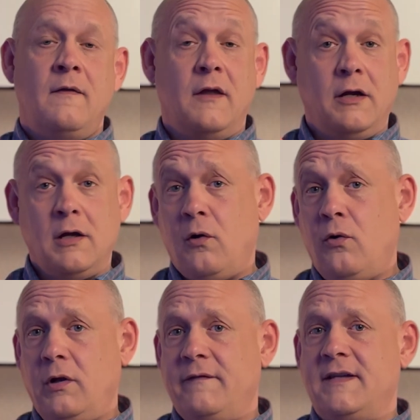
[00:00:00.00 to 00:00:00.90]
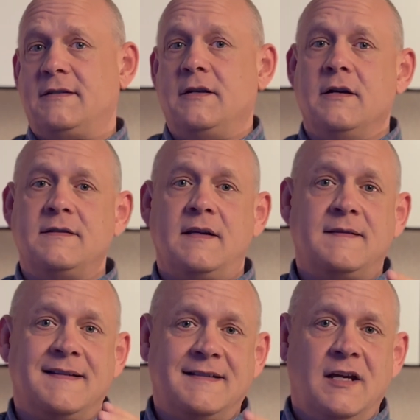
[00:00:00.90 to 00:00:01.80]
The goal of this series is to
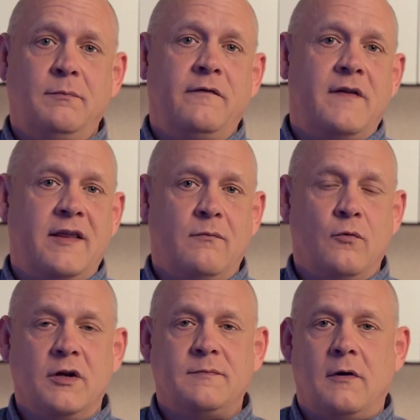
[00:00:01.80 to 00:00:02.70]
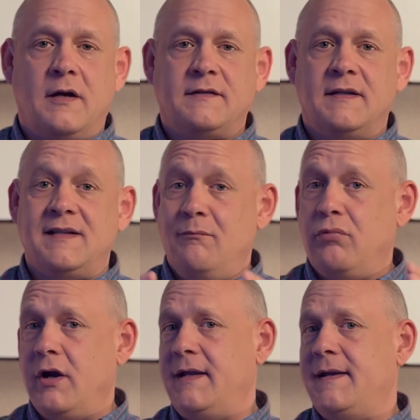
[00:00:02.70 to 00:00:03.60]
simplify the mortgage process and
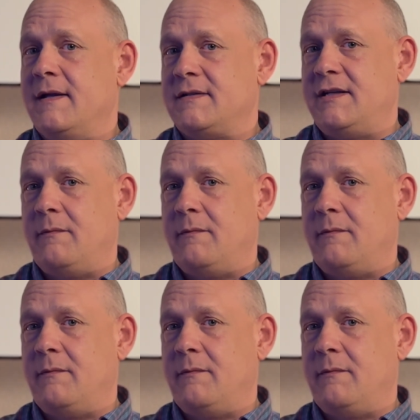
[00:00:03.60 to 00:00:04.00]
break it down step